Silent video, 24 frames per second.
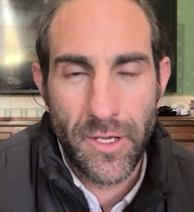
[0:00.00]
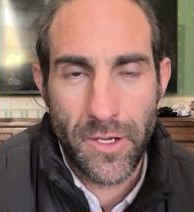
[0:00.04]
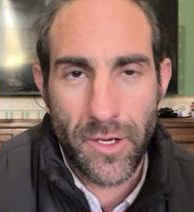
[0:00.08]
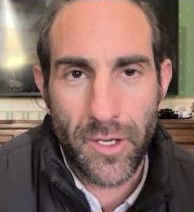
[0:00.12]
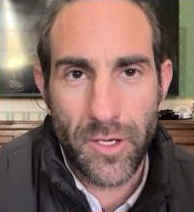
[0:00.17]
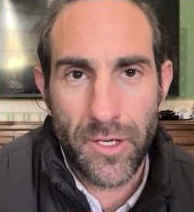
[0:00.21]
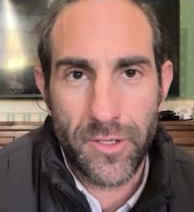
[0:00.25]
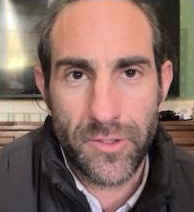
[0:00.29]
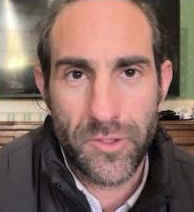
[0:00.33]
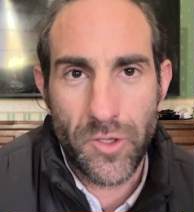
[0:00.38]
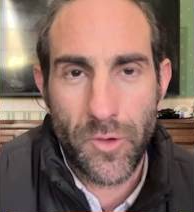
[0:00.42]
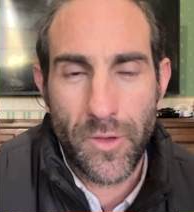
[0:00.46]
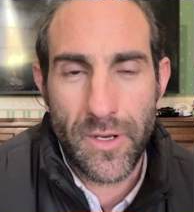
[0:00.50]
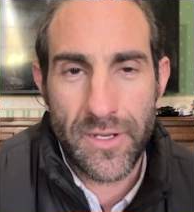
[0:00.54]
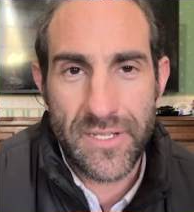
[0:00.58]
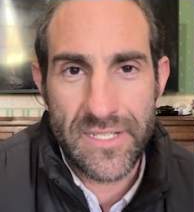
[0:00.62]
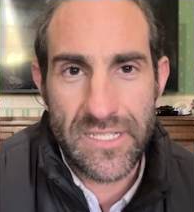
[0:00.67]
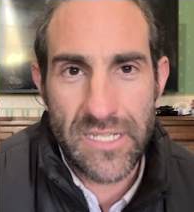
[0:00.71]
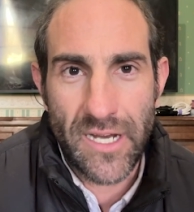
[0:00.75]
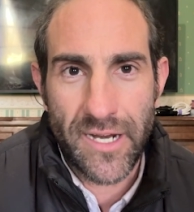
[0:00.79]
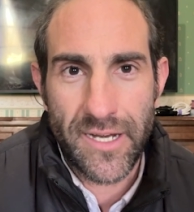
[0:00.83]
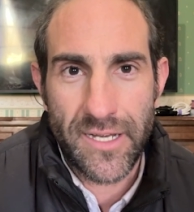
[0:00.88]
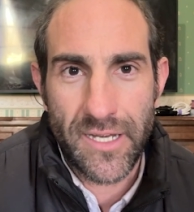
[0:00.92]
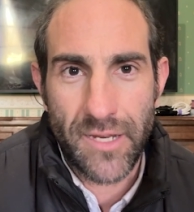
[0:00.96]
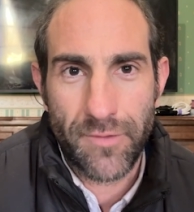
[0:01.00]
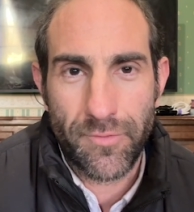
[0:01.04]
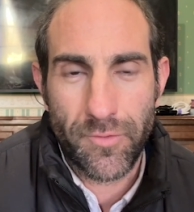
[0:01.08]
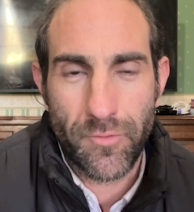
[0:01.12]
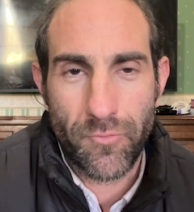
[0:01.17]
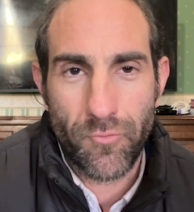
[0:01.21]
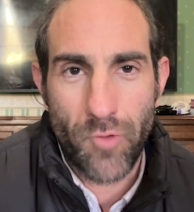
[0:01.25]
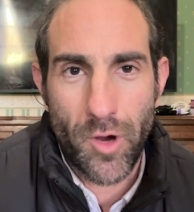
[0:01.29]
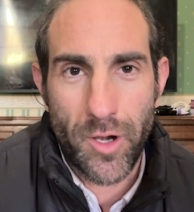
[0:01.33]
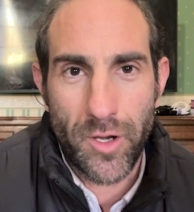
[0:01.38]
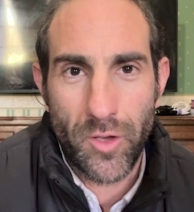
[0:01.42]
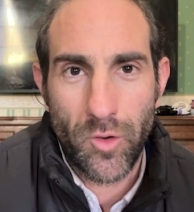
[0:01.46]
Going to do a slightly
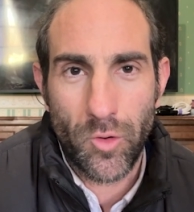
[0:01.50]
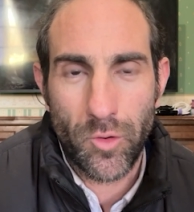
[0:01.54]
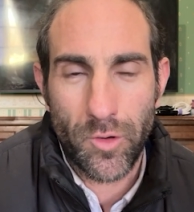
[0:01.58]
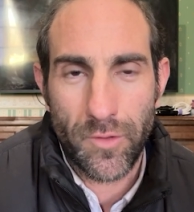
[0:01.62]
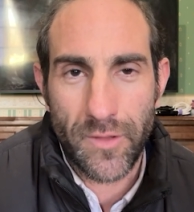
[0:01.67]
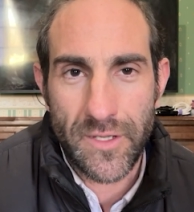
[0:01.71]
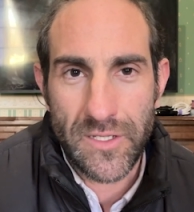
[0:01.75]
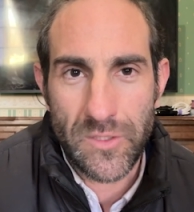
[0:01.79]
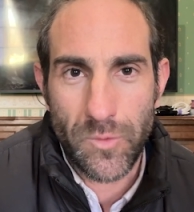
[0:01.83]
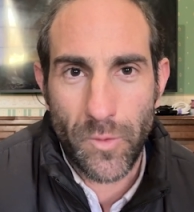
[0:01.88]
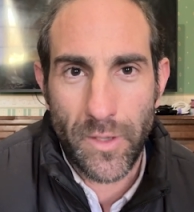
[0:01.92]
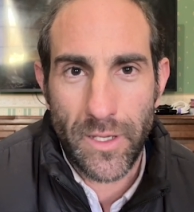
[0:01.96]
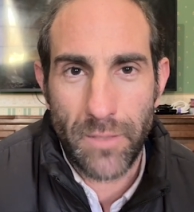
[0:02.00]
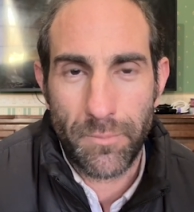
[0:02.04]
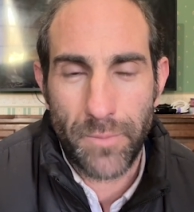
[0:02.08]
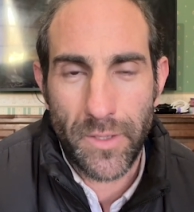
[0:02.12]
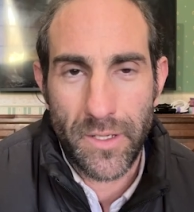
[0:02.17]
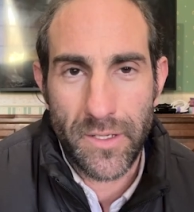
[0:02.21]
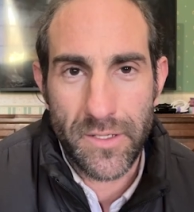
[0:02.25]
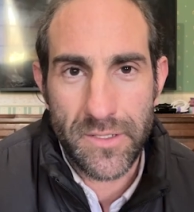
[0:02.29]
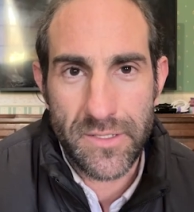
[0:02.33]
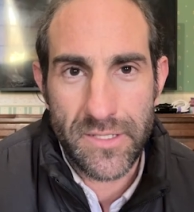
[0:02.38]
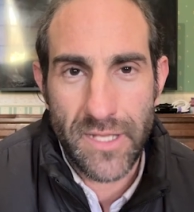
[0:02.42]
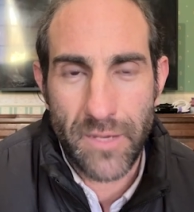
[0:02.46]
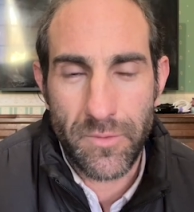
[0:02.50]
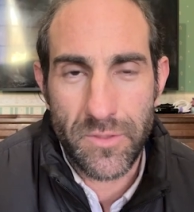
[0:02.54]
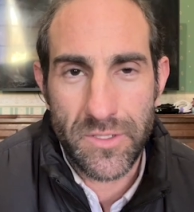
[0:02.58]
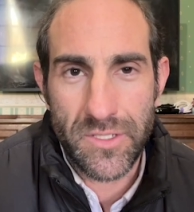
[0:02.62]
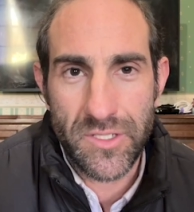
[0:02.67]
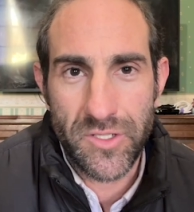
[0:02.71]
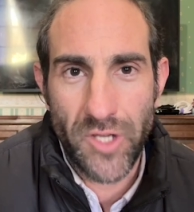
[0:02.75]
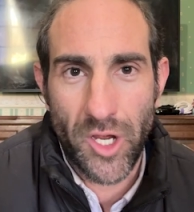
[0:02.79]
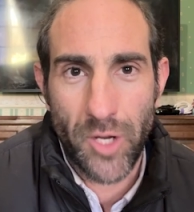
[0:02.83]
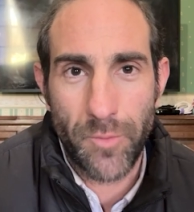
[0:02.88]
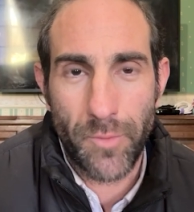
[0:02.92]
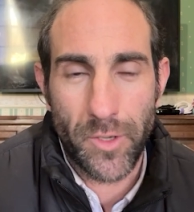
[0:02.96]
different running order this week because there was
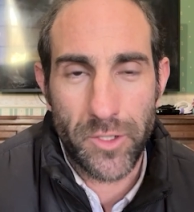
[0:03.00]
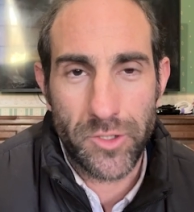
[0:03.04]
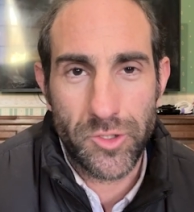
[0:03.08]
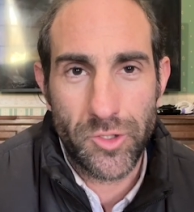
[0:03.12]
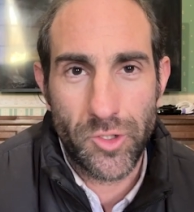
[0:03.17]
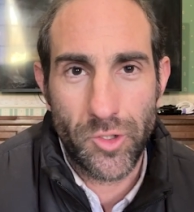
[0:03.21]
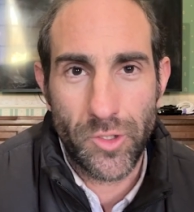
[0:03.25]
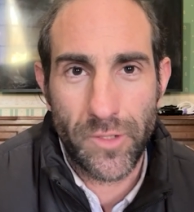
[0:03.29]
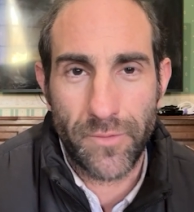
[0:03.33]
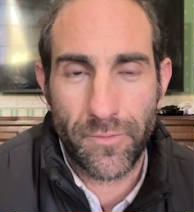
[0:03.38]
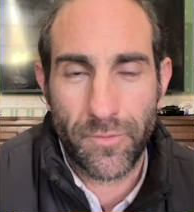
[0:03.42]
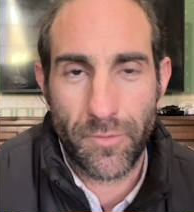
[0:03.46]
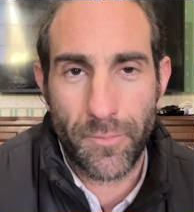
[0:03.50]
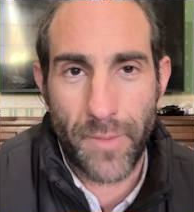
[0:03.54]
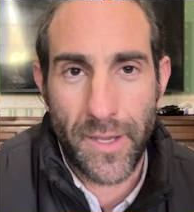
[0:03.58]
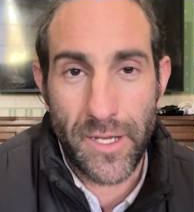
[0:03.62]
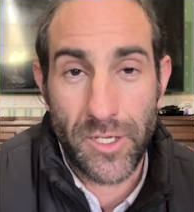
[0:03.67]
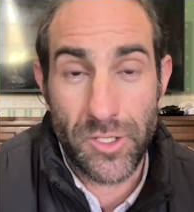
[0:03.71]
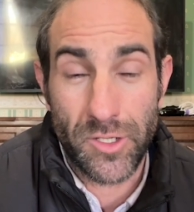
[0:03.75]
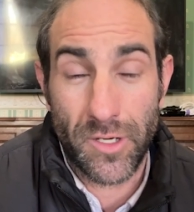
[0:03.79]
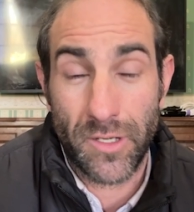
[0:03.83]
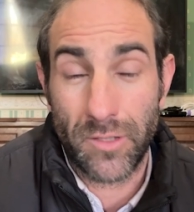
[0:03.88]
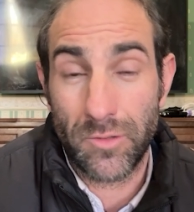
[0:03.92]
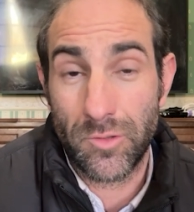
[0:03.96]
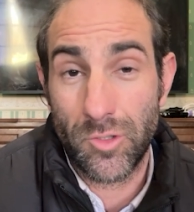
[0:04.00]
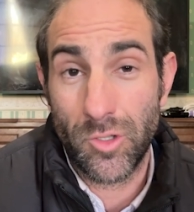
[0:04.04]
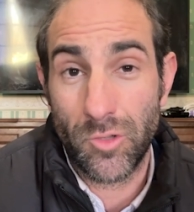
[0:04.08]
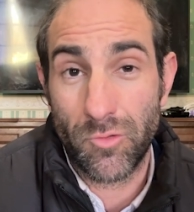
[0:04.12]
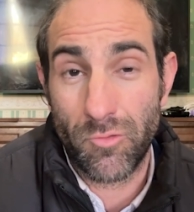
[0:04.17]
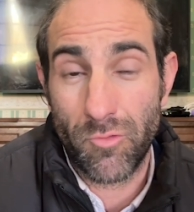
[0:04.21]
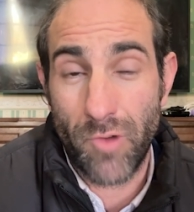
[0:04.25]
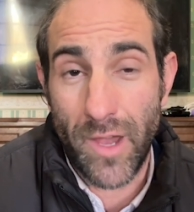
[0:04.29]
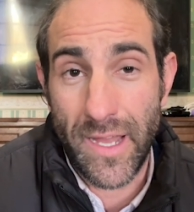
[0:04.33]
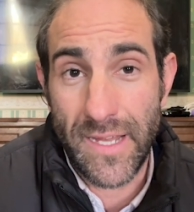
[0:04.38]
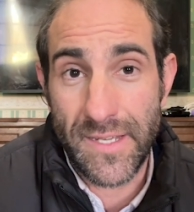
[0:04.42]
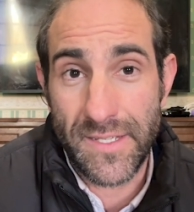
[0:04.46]
so much good information and good
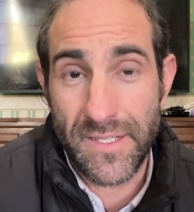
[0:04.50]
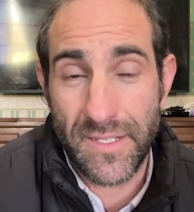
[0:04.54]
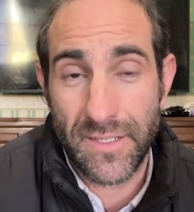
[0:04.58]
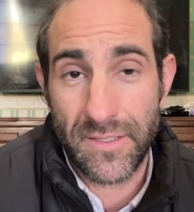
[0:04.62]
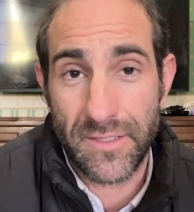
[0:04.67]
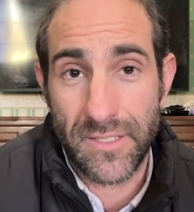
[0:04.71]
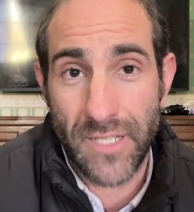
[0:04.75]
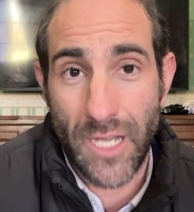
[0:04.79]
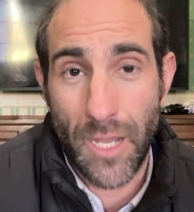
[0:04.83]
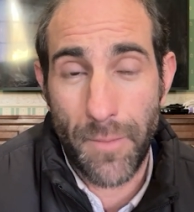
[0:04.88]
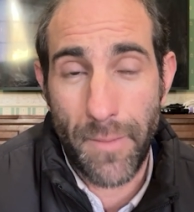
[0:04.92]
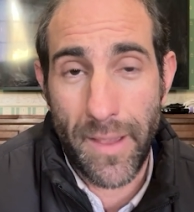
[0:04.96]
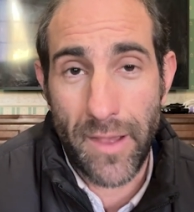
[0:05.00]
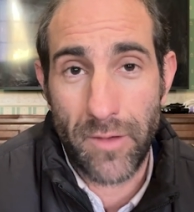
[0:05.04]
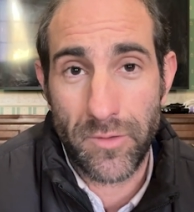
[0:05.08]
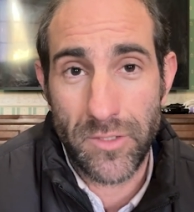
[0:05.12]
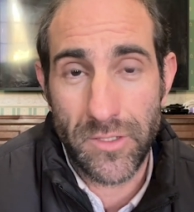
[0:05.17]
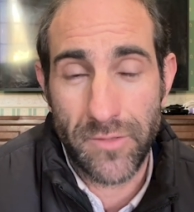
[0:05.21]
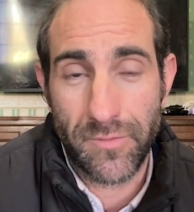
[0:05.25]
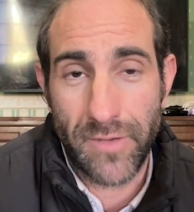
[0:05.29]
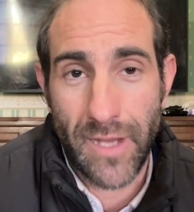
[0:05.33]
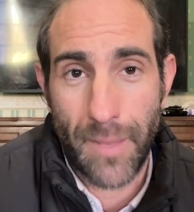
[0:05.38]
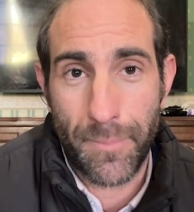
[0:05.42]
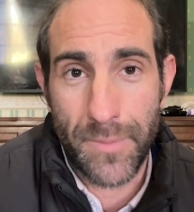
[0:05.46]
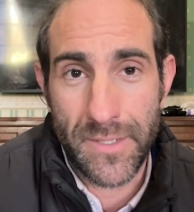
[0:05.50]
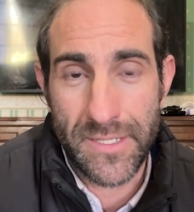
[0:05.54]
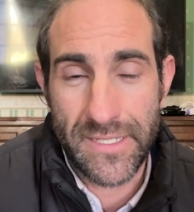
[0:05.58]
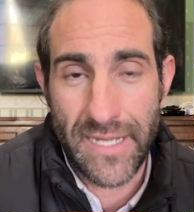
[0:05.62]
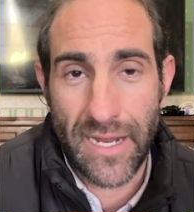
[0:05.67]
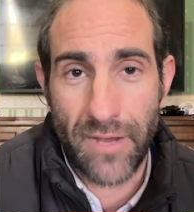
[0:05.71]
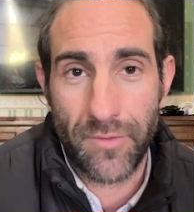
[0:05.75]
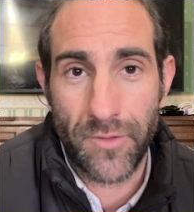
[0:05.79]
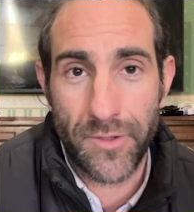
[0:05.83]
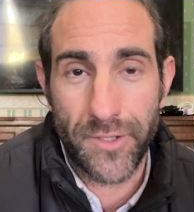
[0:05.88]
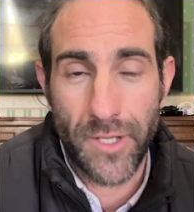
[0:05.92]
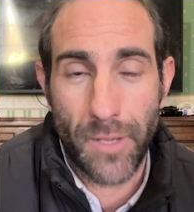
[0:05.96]
racing to come out of
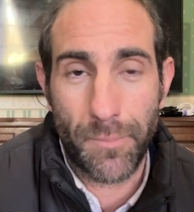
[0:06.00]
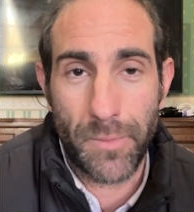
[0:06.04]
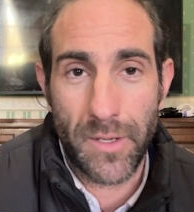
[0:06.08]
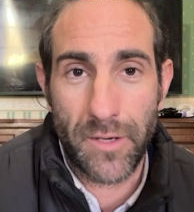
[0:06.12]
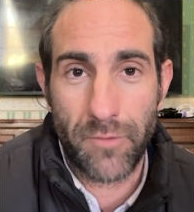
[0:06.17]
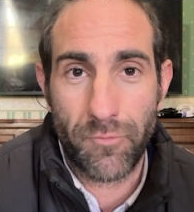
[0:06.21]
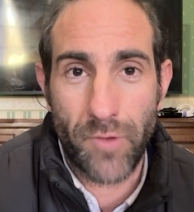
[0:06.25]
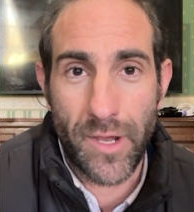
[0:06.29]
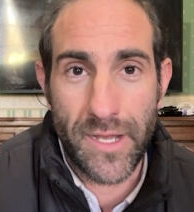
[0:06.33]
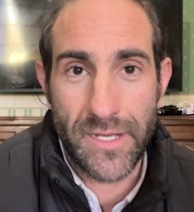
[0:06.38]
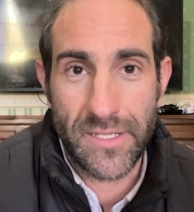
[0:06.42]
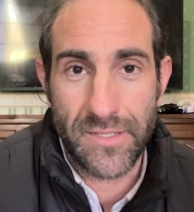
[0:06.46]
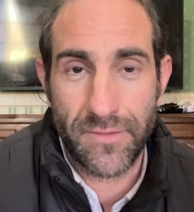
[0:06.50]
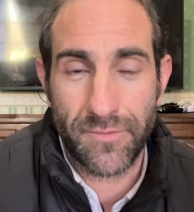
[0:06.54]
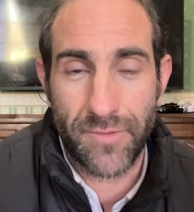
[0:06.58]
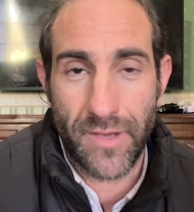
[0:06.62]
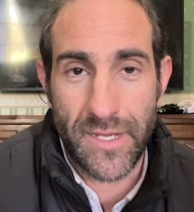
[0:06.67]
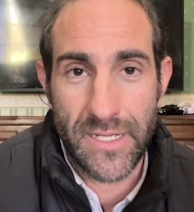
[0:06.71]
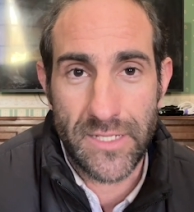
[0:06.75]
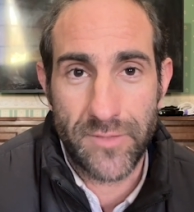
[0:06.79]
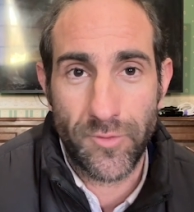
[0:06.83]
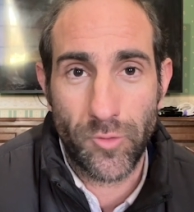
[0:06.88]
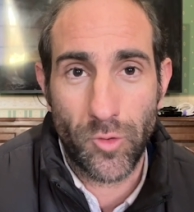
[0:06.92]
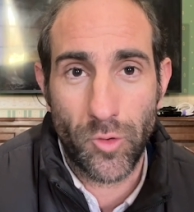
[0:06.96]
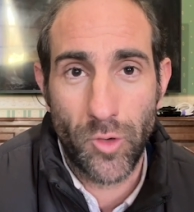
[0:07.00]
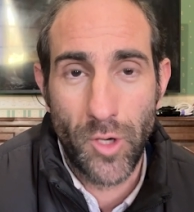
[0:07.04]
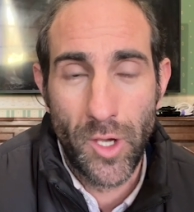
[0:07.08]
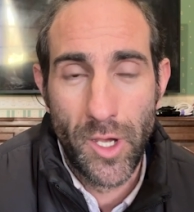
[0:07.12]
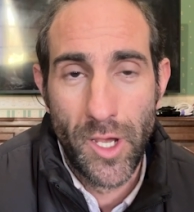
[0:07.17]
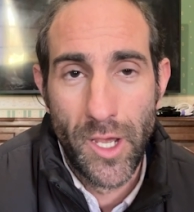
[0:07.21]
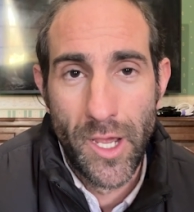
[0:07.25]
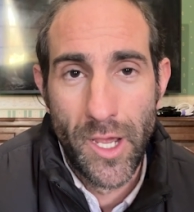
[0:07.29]
Leopardstown, the Dublin Racing Festival